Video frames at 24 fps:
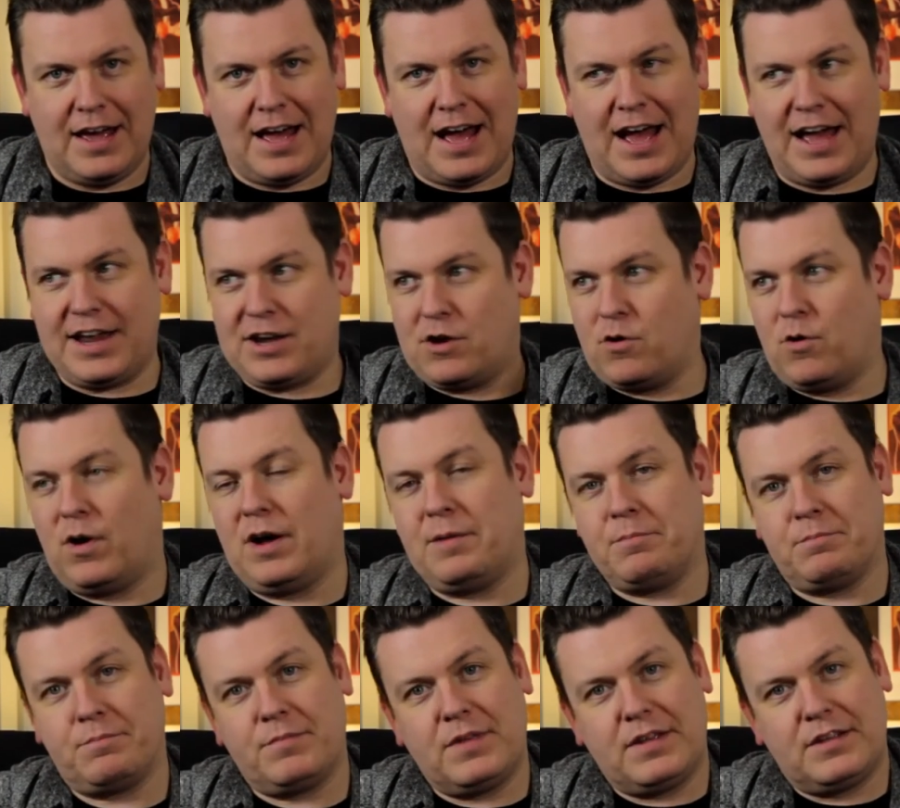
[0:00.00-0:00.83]
I know
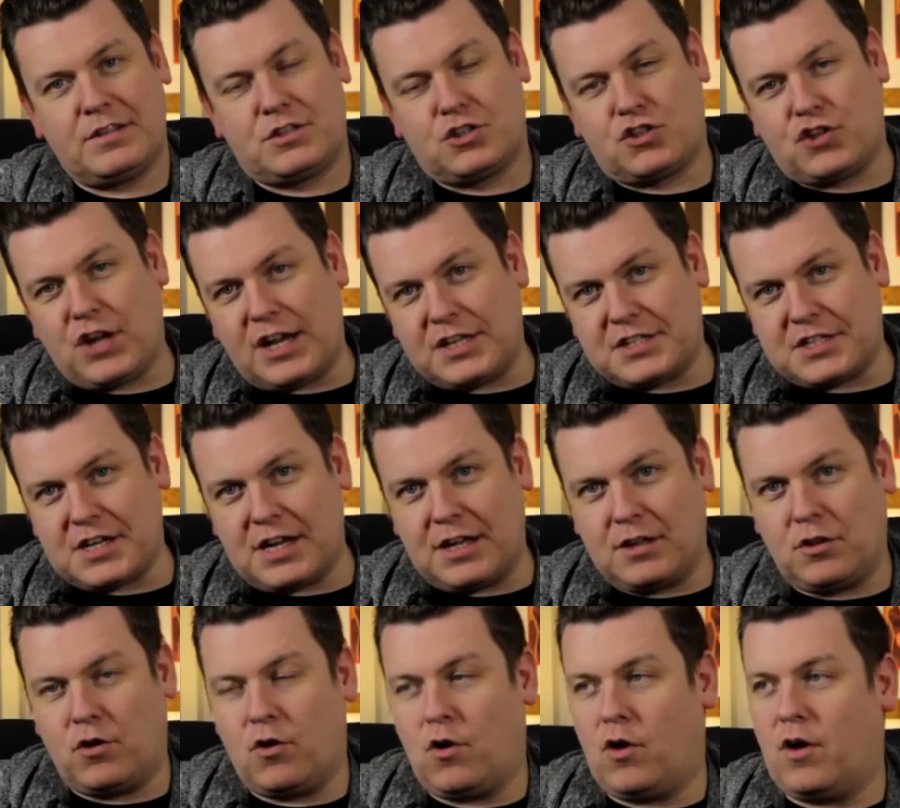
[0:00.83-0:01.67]
I'm stressing
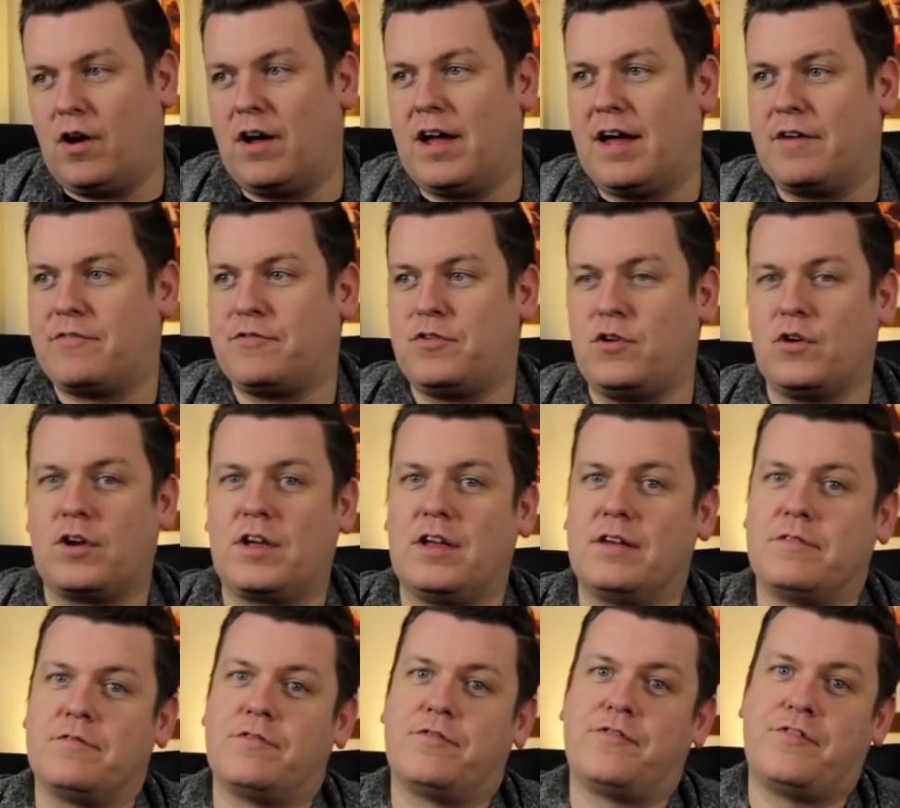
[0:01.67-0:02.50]
it a lot. If you
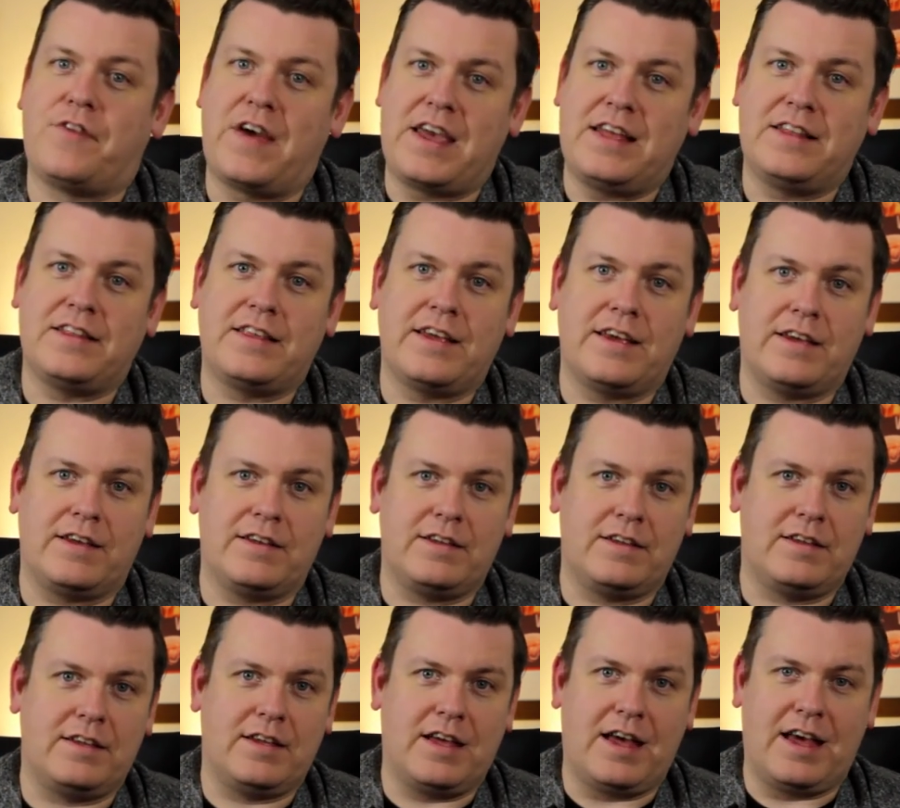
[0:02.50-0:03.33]
can find it
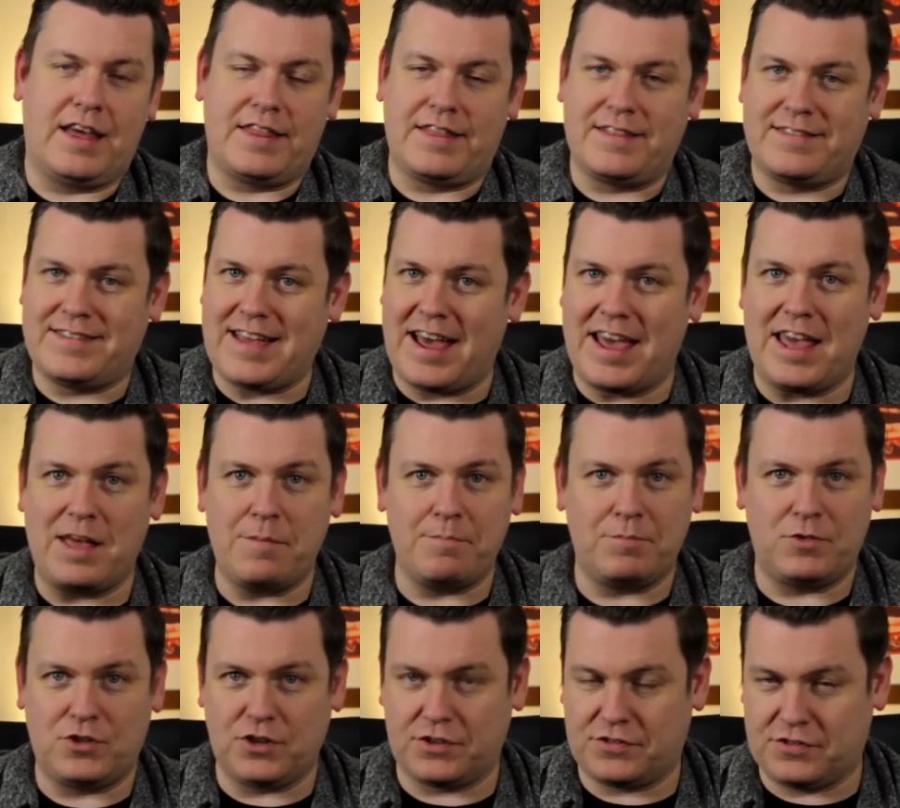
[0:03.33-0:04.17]
at uh, the
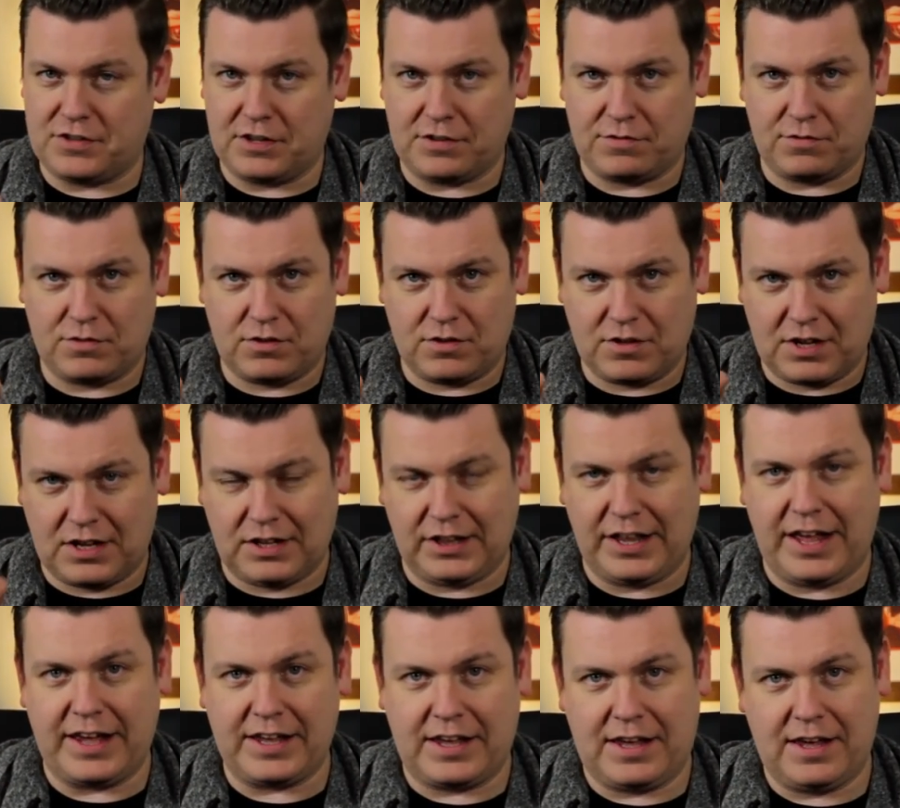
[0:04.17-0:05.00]
time just to
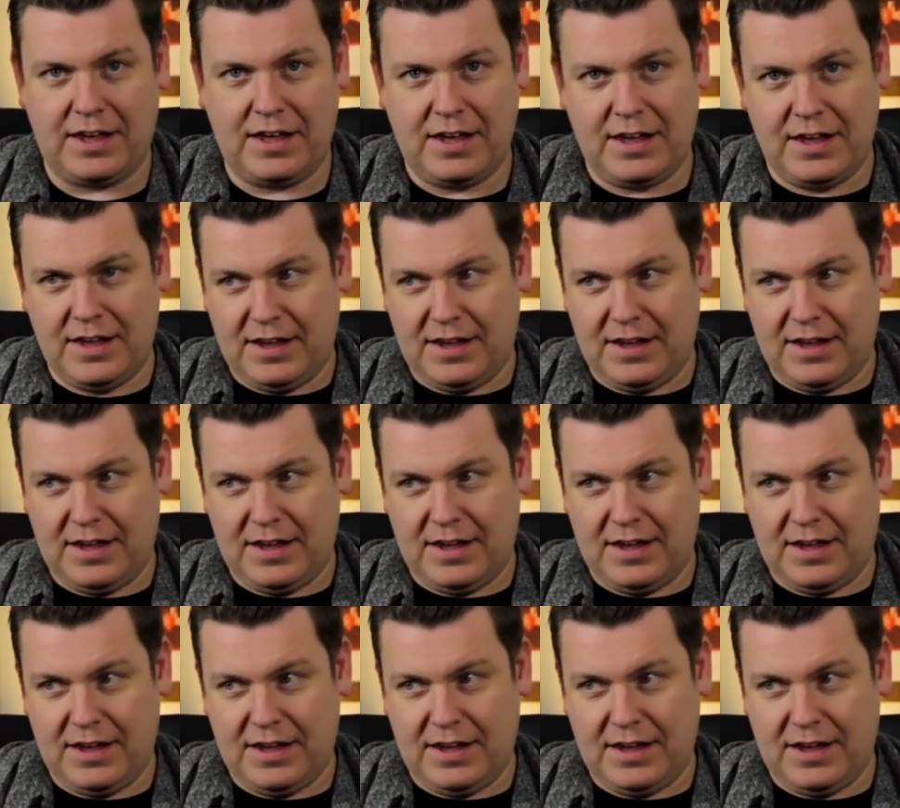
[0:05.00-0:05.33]
click